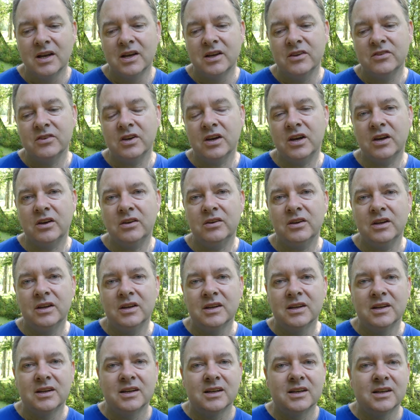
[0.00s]
So
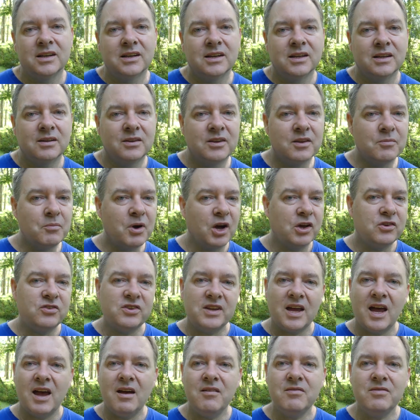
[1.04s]
the most
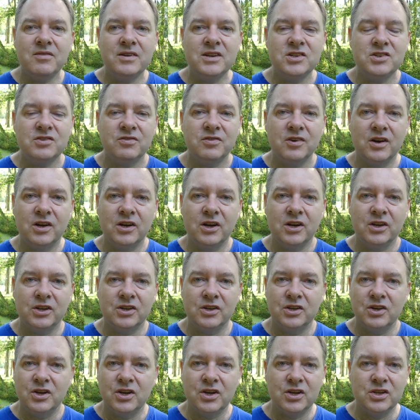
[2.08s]
average photo
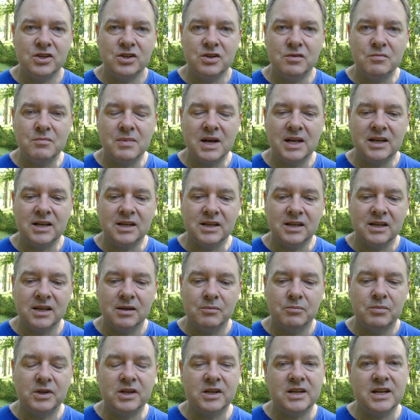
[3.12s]
can earn you money,
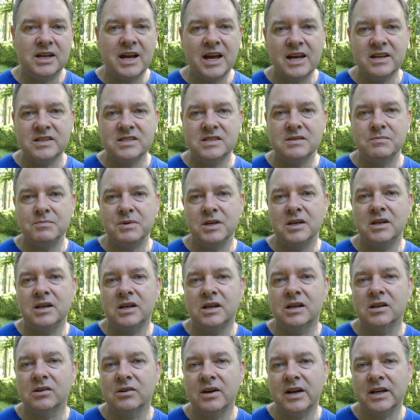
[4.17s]
but that has to be
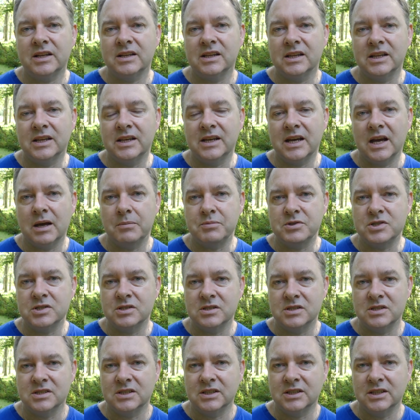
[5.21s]
correctly
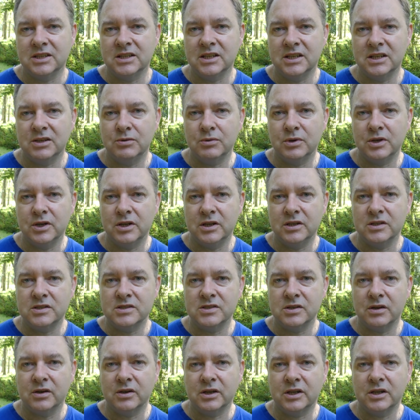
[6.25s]
captioned and keyworded
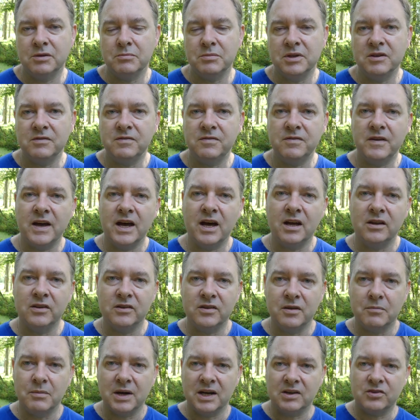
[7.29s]
so it can be found
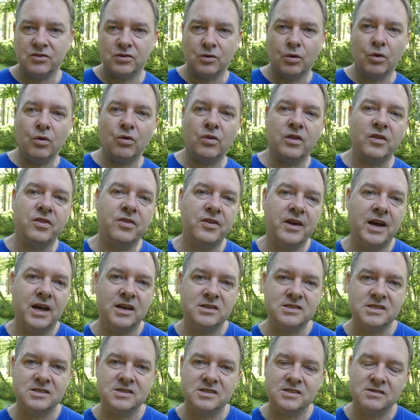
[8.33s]
amongst all the
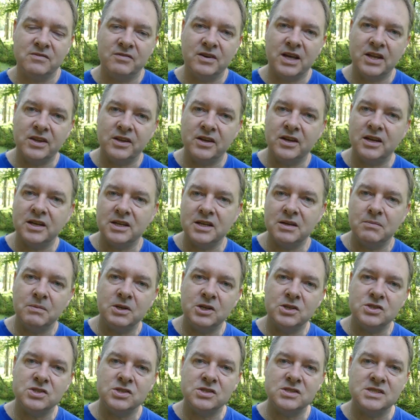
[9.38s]
thousands of other
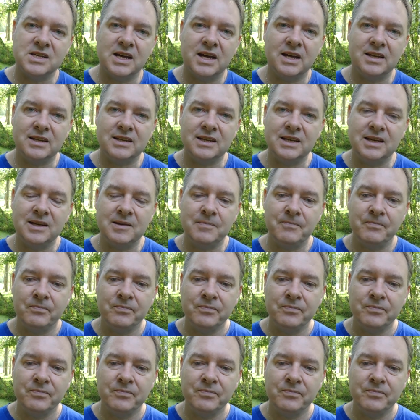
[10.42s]
images out there.